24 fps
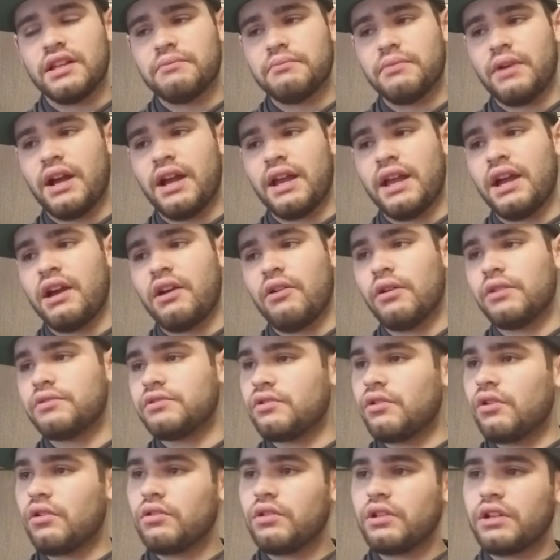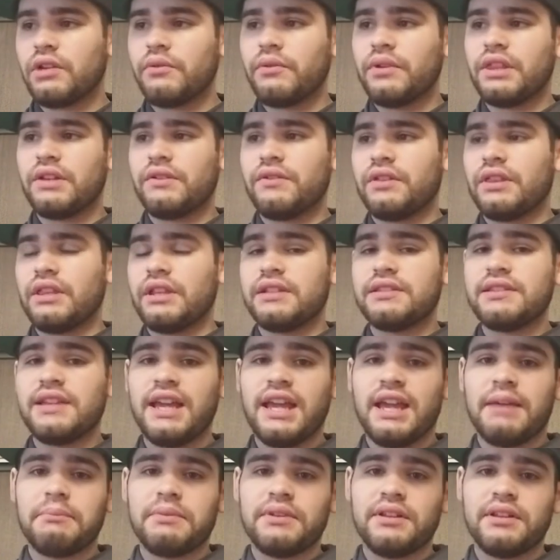and by how it's all looking with everything that's
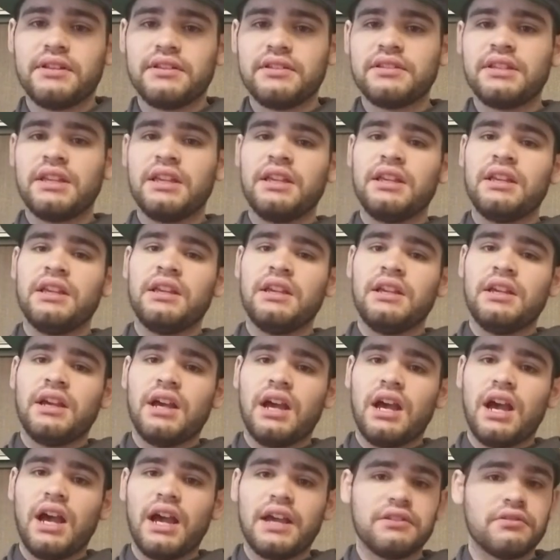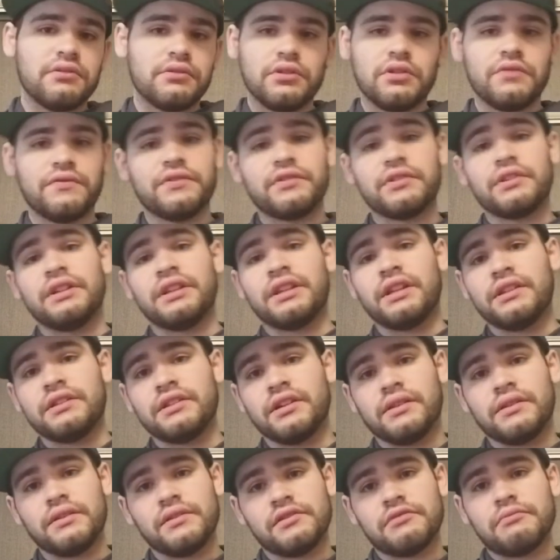happened, I don't know if it's going to get
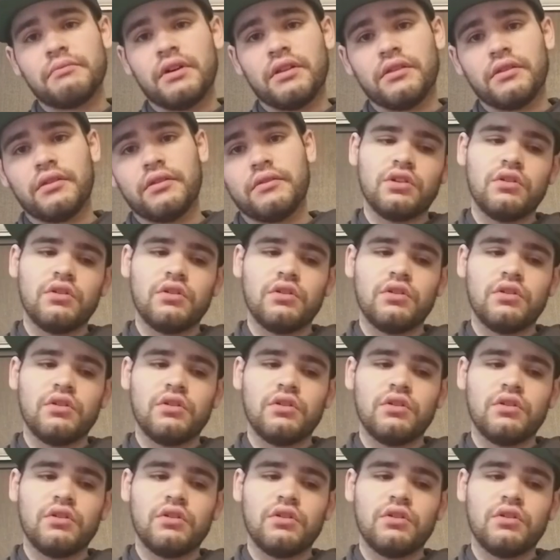done this month.